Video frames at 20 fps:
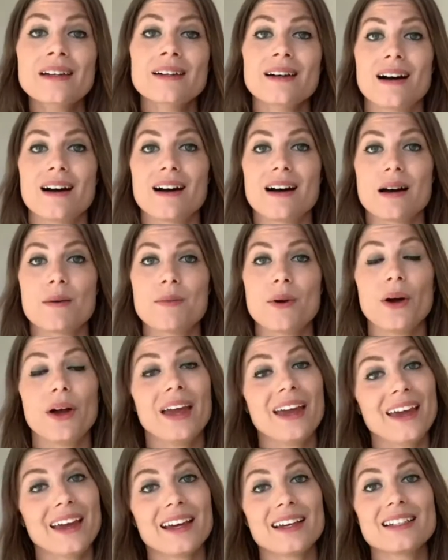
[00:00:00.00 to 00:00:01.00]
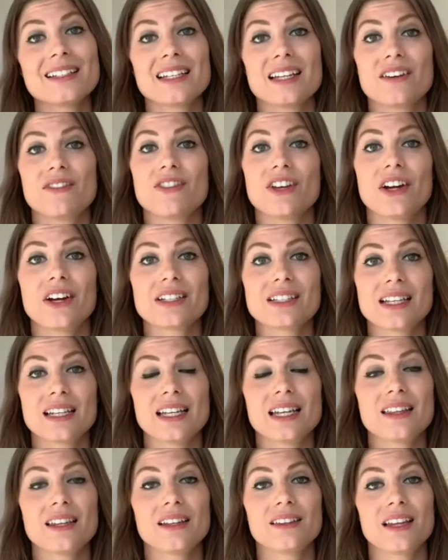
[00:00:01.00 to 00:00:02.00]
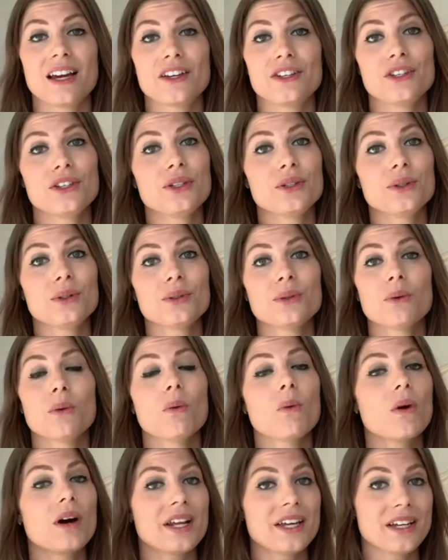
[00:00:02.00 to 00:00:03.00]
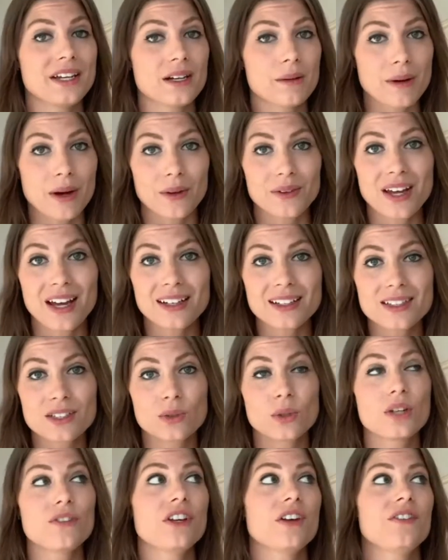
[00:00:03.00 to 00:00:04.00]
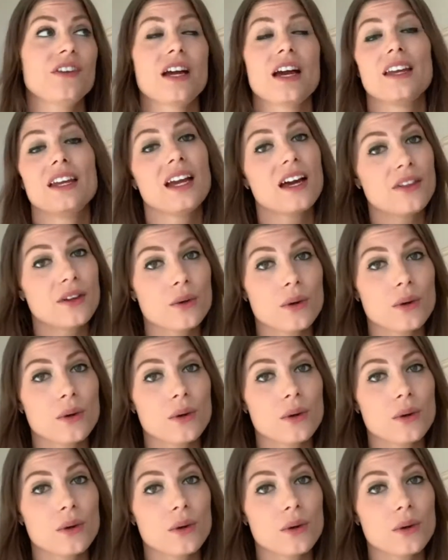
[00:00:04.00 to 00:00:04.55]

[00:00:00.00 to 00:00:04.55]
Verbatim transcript: um, and if there is anything that you want to hear about next, or if you have any other